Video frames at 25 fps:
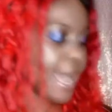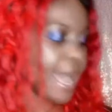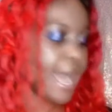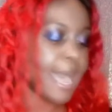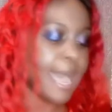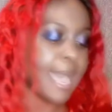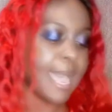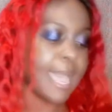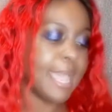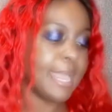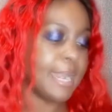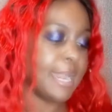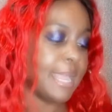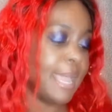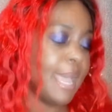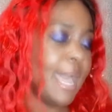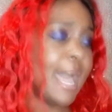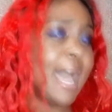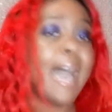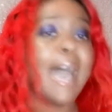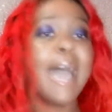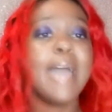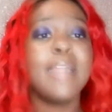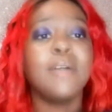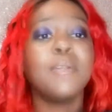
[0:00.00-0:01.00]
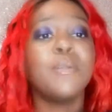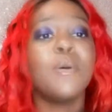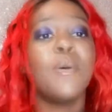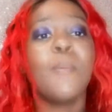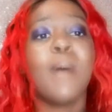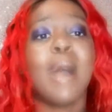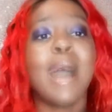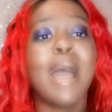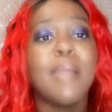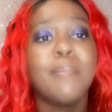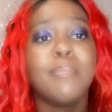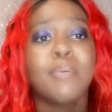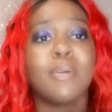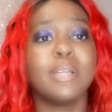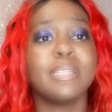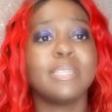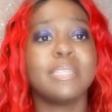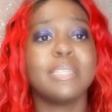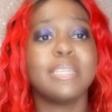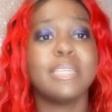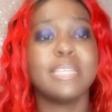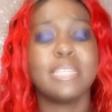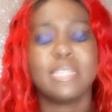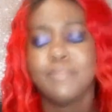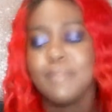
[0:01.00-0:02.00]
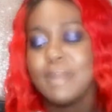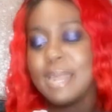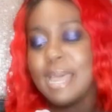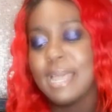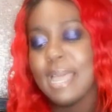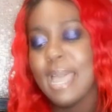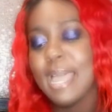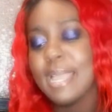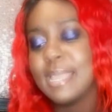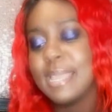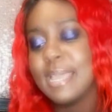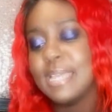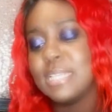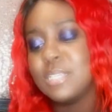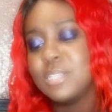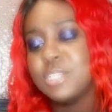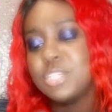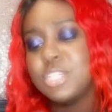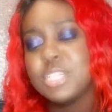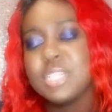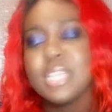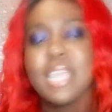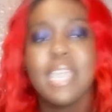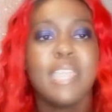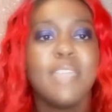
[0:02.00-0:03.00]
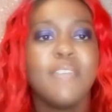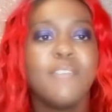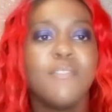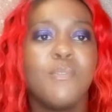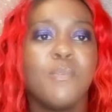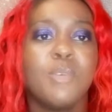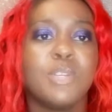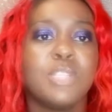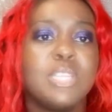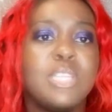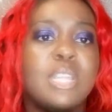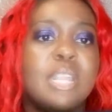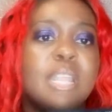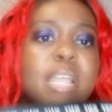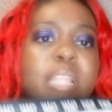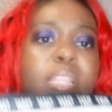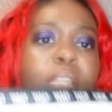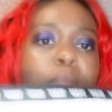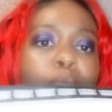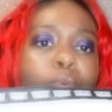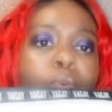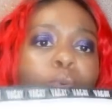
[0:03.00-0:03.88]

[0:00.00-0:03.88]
got, I don't know why I brought this, but I, I guess it's just like if we're sitting at the